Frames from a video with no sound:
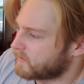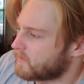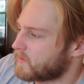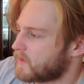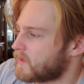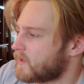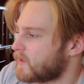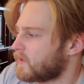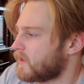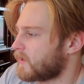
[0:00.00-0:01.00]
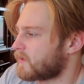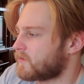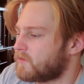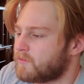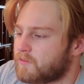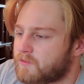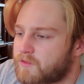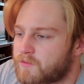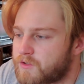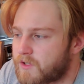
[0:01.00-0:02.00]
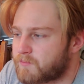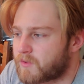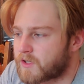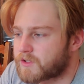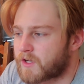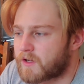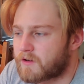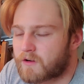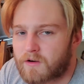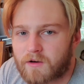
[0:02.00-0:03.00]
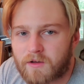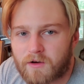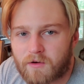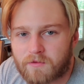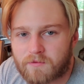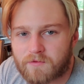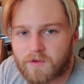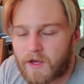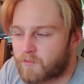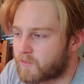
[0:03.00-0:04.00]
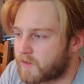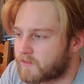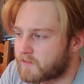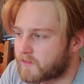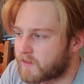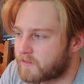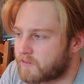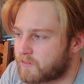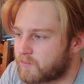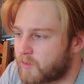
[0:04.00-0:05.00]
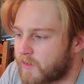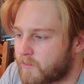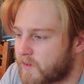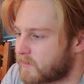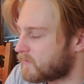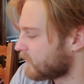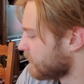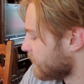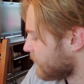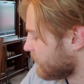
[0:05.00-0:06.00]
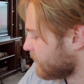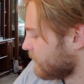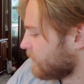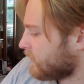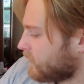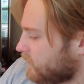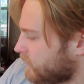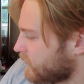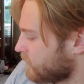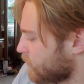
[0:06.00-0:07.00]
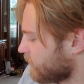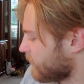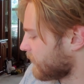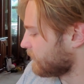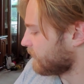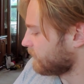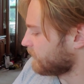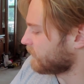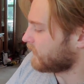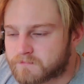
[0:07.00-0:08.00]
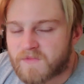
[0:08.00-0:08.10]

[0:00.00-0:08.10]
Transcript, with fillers: you know, a, a, like two two chip brush kind, or you know, flat ones, and then two pointy ones for more fine detailing.